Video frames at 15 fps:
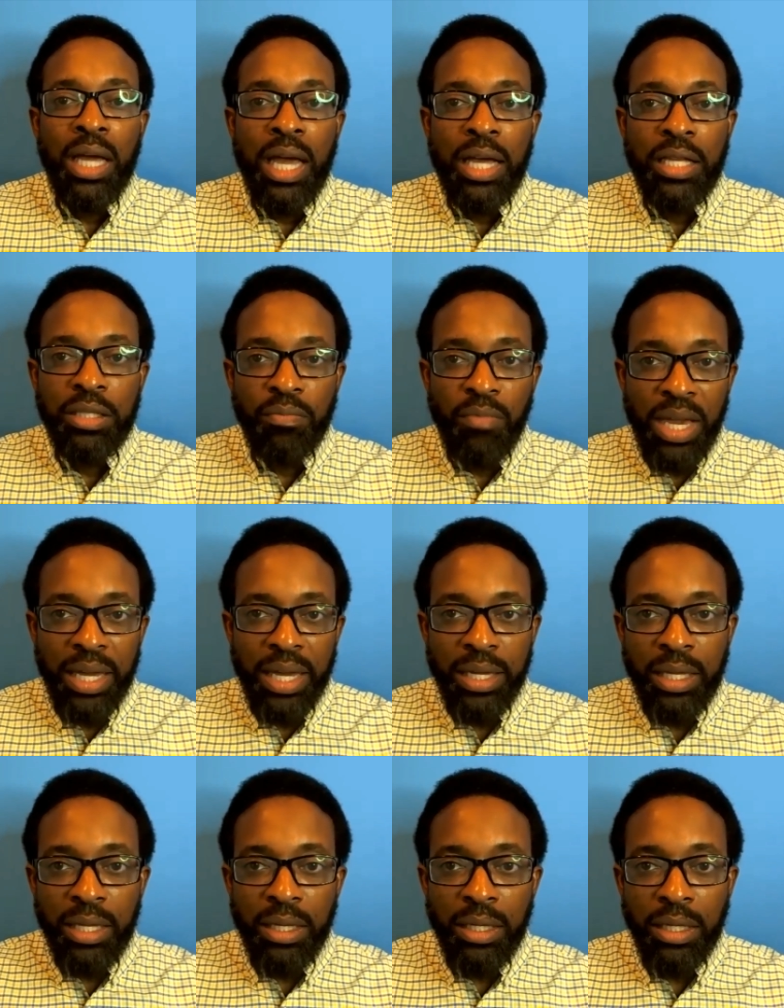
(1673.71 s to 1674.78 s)
as
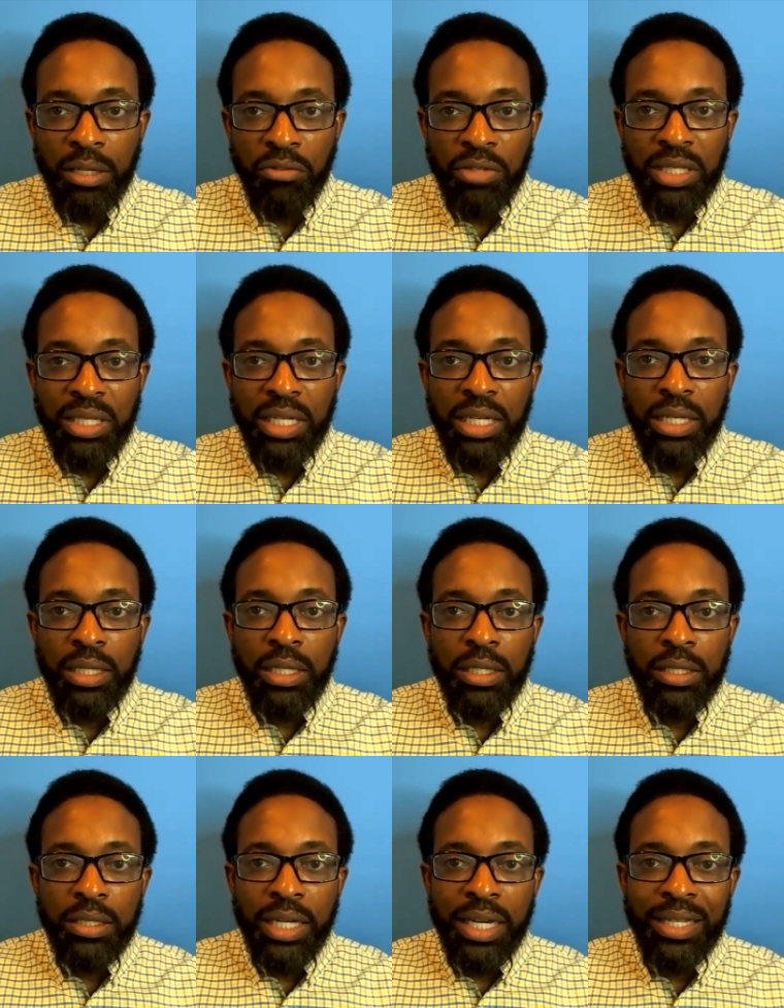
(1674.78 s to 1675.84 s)
Meg Christine
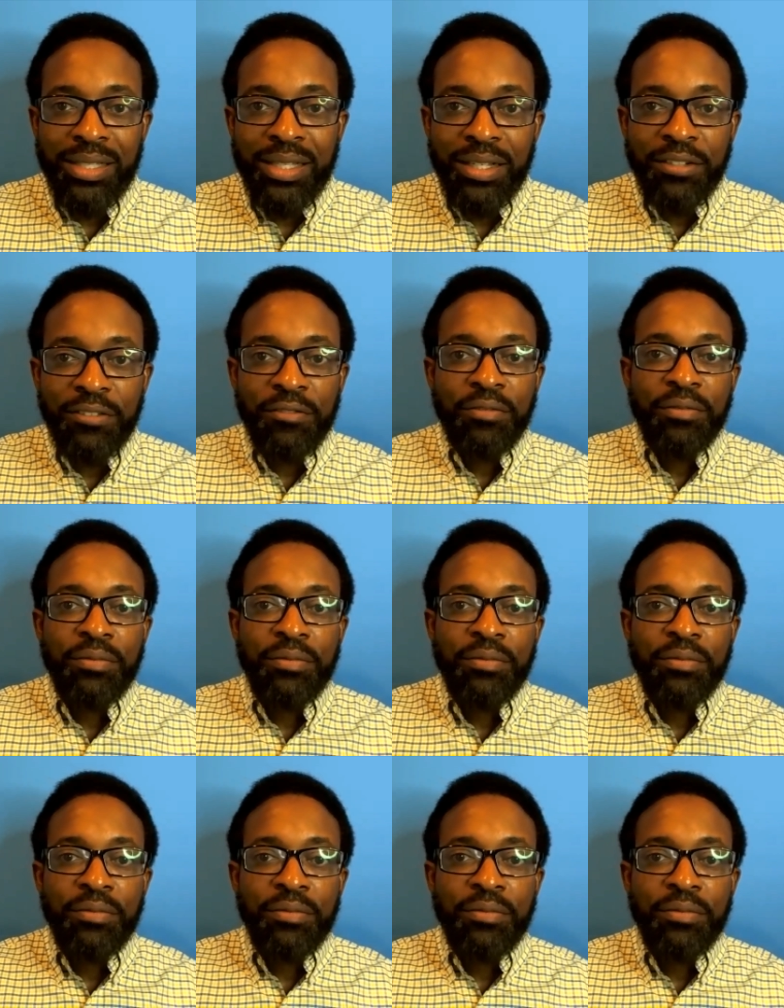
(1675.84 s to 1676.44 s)
sing us in.